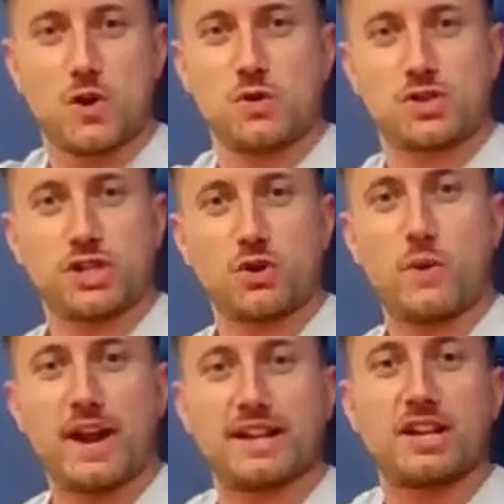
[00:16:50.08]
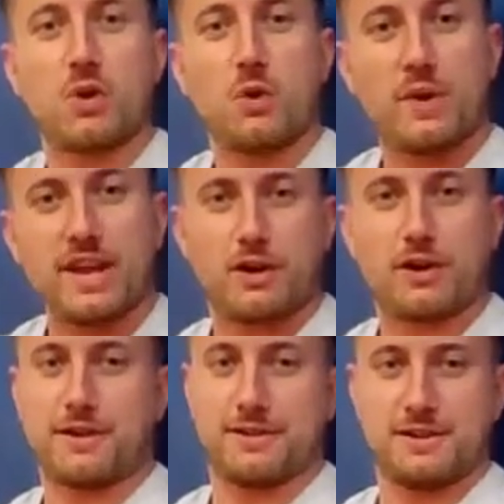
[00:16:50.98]
Who's going to win? We
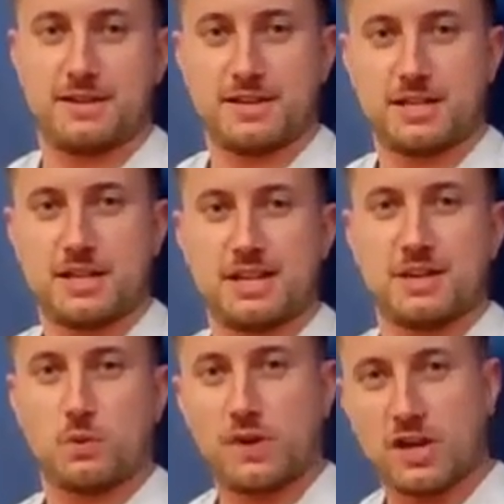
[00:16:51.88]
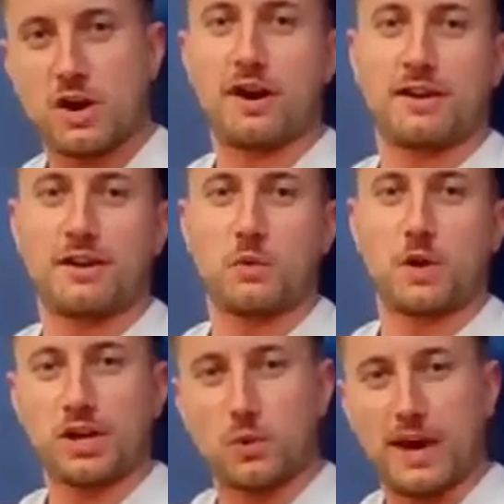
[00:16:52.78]
are.
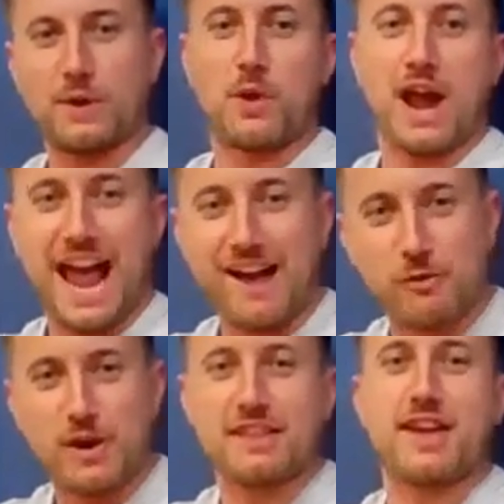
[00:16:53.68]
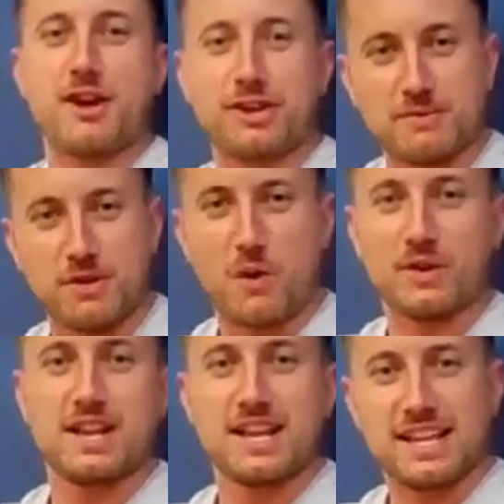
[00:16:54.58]
We're going to win. We're halfway there. Keep
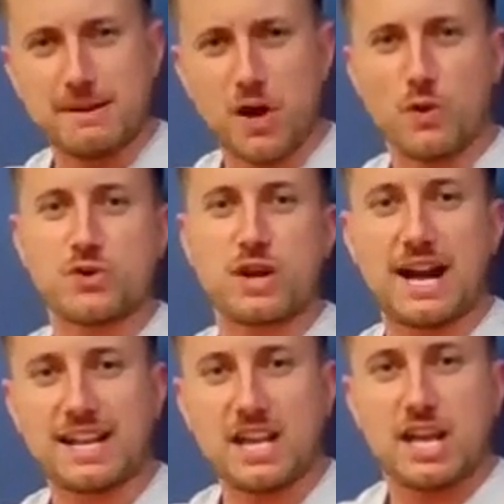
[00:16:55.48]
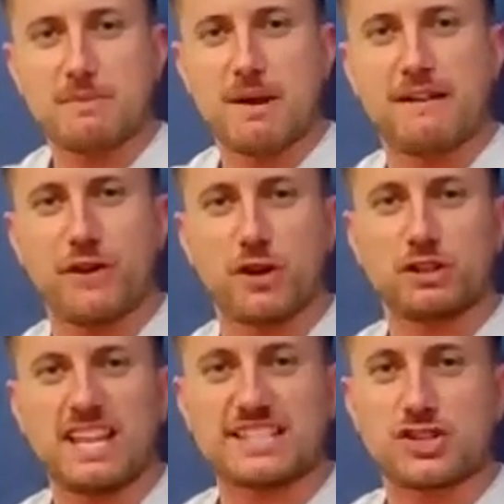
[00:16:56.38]
going. Keep going. You got it. You might feel your
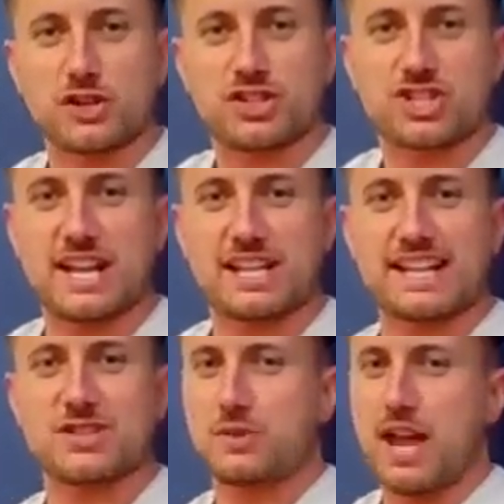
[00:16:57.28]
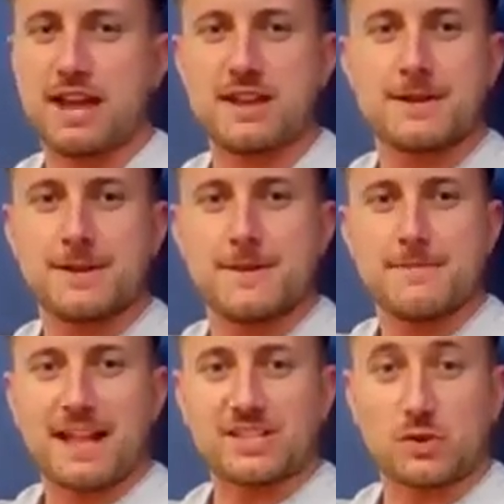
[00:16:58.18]
legs start to shake. That's okay.
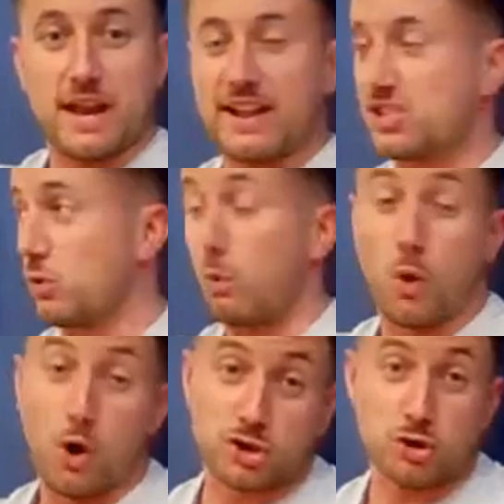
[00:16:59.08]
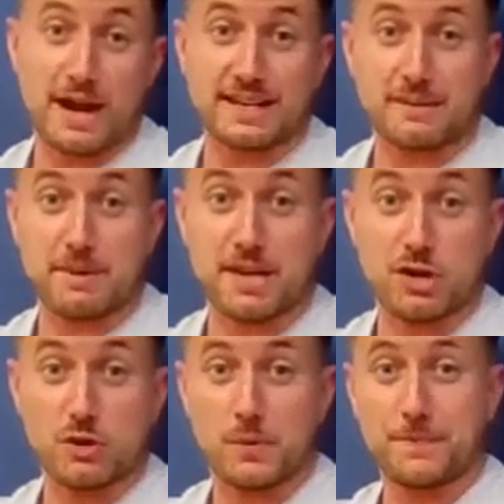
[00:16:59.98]
That's okay. That's the wall trying to beat
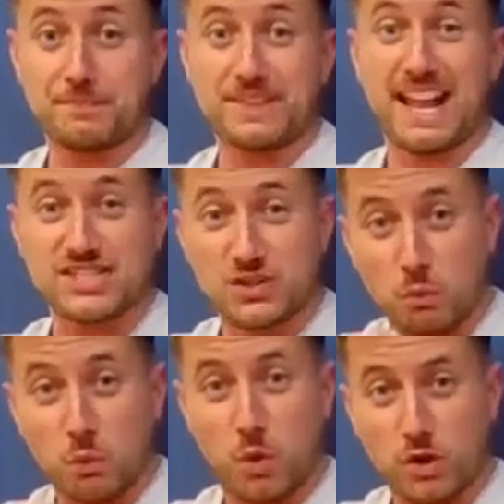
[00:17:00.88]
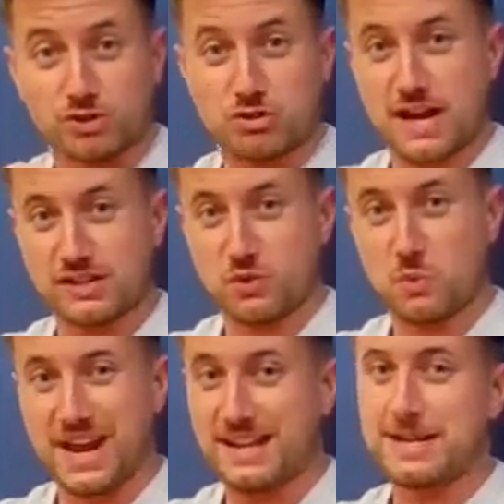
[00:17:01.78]
you. That's the wall trying to
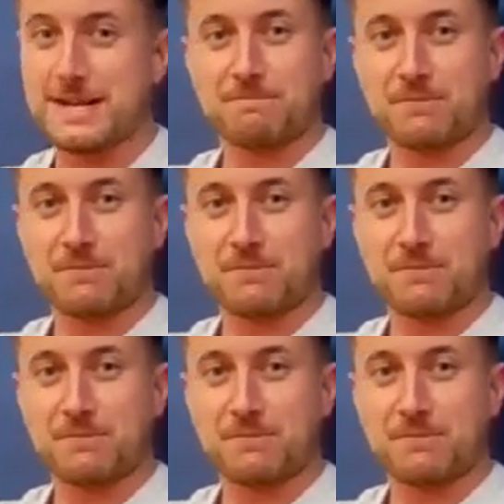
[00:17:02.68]
win.